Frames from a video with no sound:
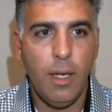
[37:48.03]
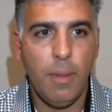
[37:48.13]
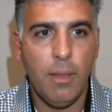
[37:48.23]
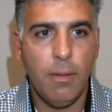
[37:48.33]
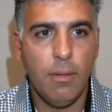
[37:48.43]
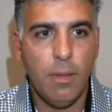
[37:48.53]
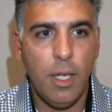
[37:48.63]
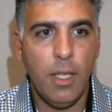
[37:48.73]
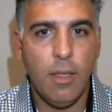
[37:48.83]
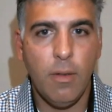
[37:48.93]
I mean,
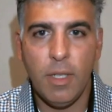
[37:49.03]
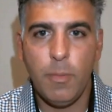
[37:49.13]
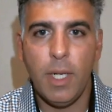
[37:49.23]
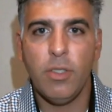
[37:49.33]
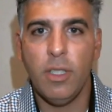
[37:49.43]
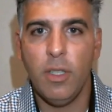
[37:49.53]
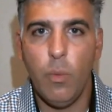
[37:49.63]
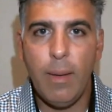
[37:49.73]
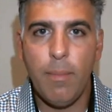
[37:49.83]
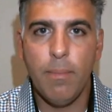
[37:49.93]
especially in
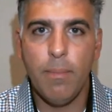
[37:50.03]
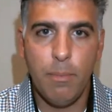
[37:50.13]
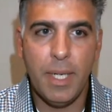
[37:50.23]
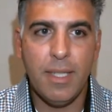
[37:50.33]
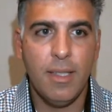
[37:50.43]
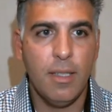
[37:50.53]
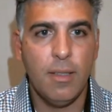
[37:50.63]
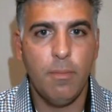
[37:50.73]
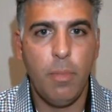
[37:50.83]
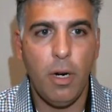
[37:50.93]
the web
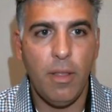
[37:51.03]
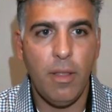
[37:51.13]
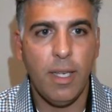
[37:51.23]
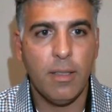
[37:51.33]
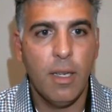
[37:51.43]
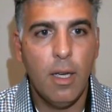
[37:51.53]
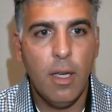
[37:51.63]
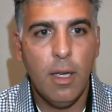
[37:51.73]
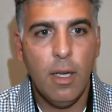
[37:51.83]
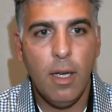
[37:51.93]
business part of things,
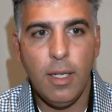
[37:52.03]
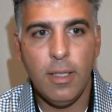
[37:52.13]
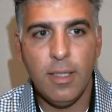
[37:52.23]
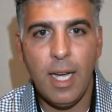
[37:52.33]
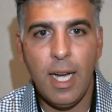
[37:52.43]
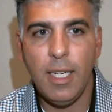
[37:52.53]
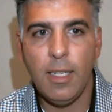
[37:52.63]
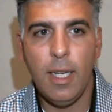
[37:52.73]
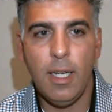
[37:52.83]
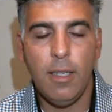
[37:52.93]
design
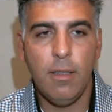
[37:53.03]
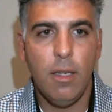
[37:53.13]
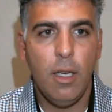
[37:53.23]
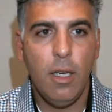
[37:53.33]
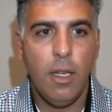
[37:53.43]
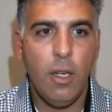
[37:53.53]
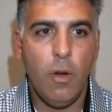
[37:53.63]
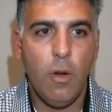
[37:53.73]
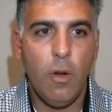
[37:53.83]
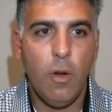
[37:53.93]
and
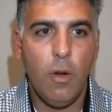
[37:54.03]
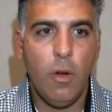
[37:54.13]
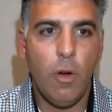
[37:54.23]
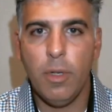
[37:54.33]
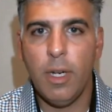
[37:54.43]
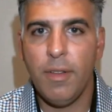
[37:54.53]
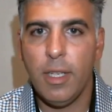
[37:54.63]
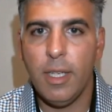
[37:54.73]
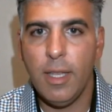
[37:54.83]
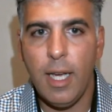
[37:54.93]
all of the mobile and
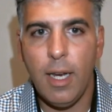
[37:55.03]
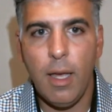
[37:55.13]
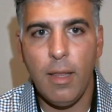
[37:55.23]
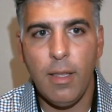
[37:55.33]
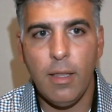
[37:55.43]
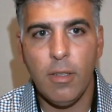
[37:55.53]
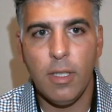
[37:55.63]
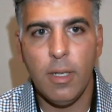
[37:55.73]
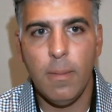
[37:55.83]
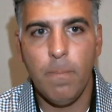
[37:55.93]
everything like that. I think
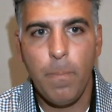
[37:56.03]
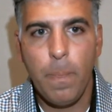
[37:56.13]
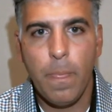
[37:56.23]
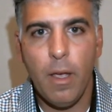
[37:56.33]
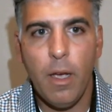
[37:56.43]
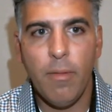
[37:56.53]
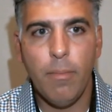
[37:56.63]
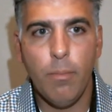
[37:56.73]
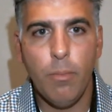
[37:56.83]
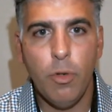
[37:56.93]
there's a
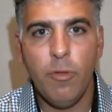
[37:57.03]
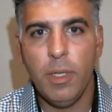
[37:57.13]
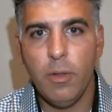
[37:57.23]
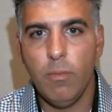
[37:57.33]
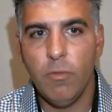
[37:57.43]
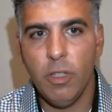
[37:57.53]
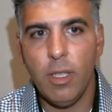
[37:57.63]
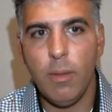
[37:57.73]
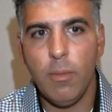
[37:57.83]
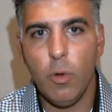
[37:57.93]
movement
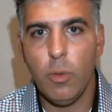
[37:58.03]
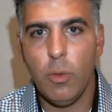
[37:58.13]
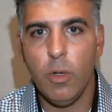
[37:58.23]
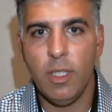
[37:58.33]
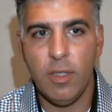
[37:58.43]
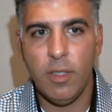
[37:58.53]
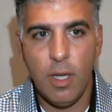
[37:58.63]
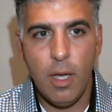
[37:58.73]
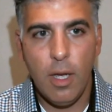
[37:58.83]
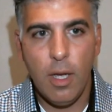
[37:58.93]
really more toward
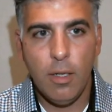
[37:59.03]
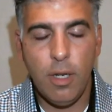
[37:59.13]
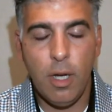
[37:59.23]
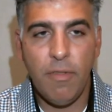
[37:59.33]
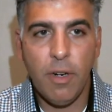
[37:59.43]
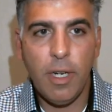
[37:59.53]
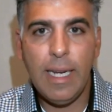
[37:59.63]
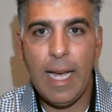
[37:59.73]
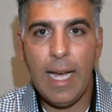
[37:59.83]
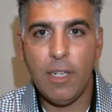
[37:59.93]
just a
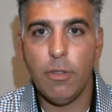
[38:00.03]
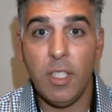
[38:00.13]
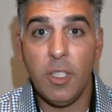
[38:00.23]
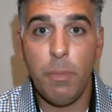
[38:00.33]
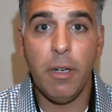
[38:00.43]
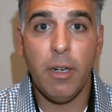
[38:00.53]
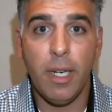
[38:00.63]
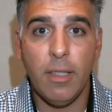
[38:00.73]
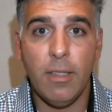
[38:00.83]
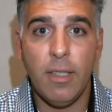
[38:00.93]
very natural
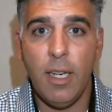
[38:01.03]
experience.